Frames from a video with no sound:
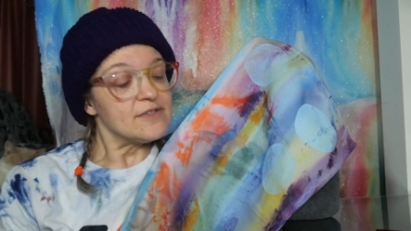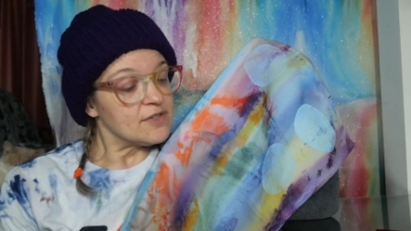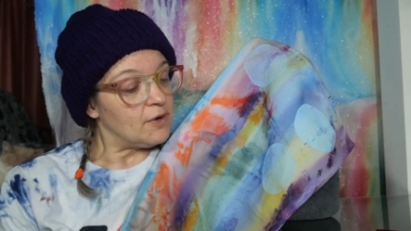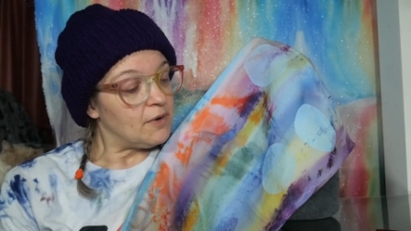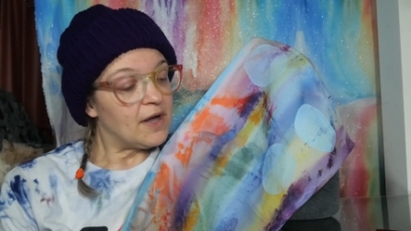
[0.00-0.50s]

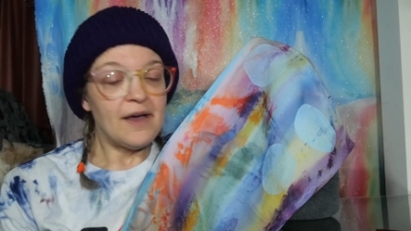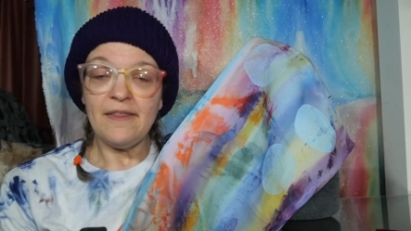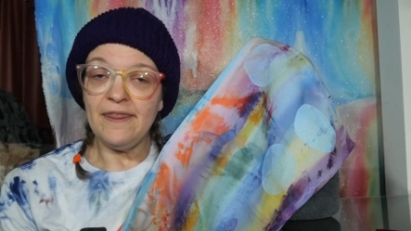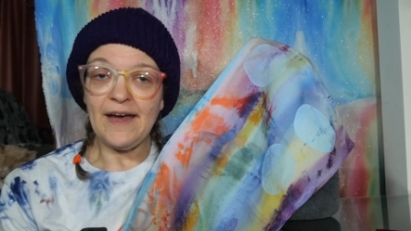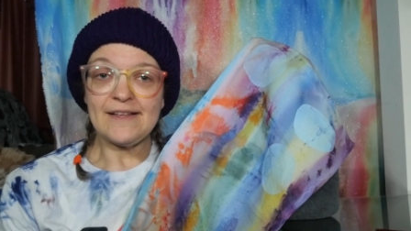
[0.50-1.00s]
So
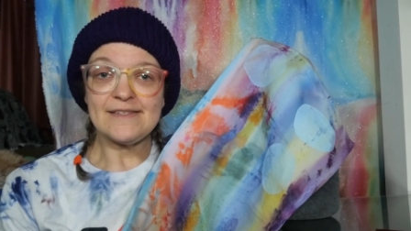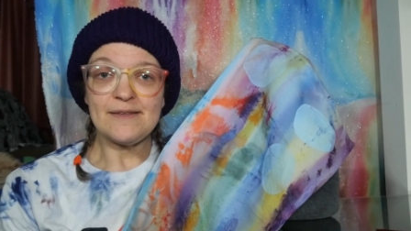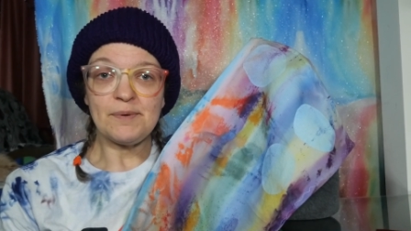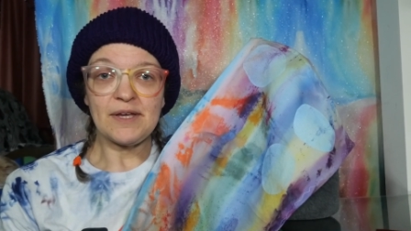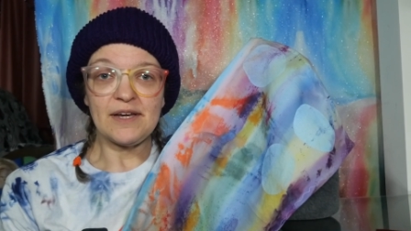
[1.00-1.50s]
that's the
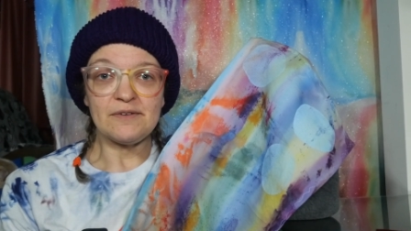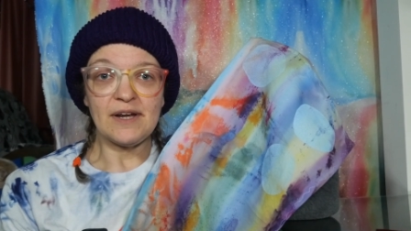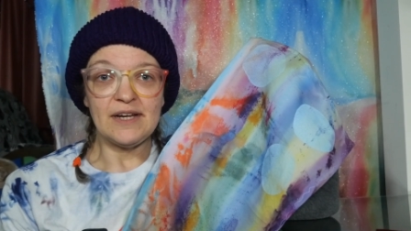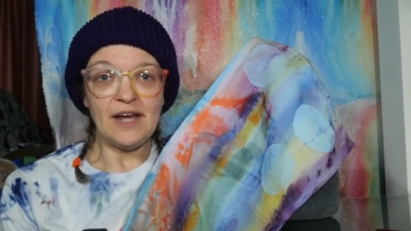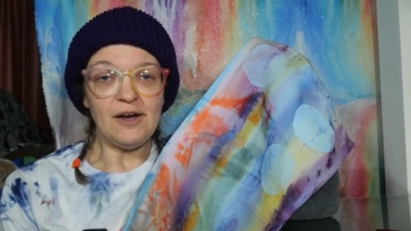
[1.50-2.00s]
plan
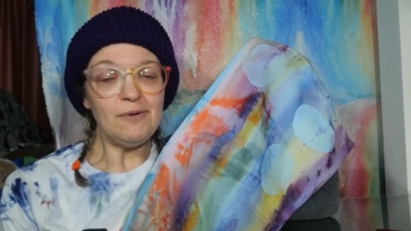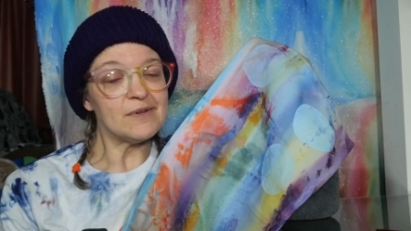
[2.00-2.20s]
right now.